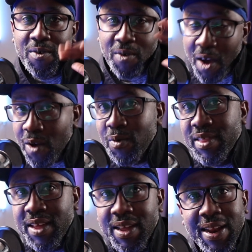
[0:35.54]
wrong
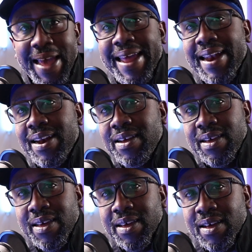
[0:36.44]
with it and
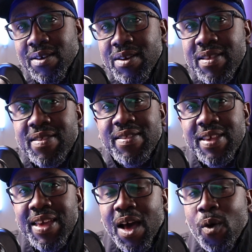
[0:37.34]
couldn't
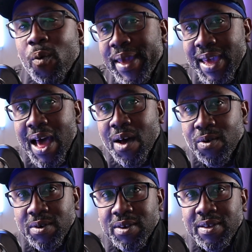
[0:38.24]
see a way
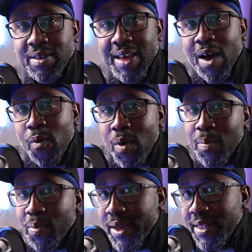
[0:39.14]
out. At
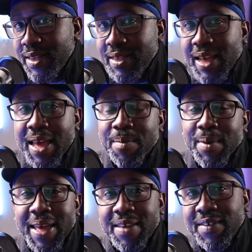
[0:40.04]
one point in
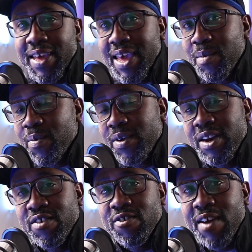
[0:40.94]
time, I even came up
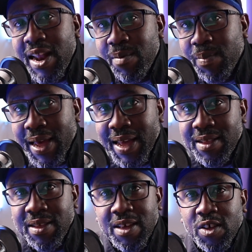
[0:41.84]
with this grand
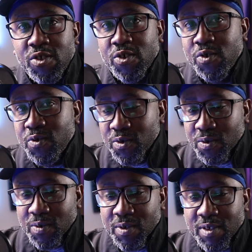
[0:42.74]
plan to
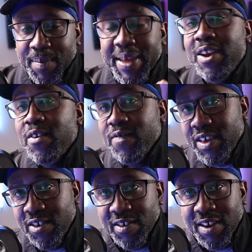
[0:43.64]
do some
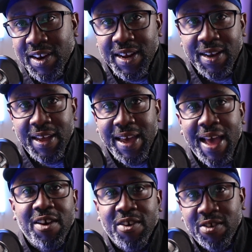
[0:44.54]
innovation in
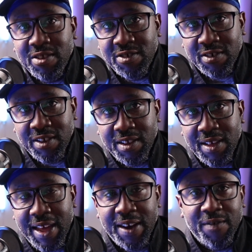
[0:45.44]
the
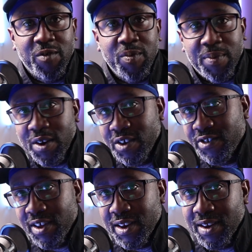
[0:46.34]
agricultural and the food
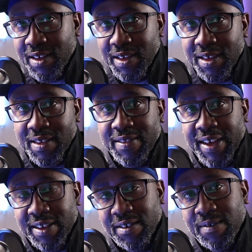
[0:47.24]
production
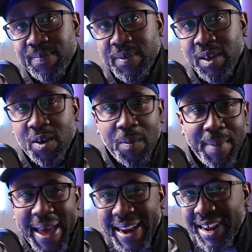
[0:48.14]
sector,
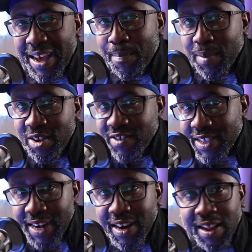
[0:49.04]
combining a bunch
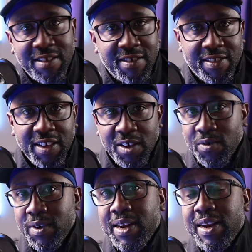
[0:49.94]
of technologies,
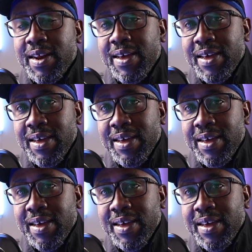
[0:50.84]
including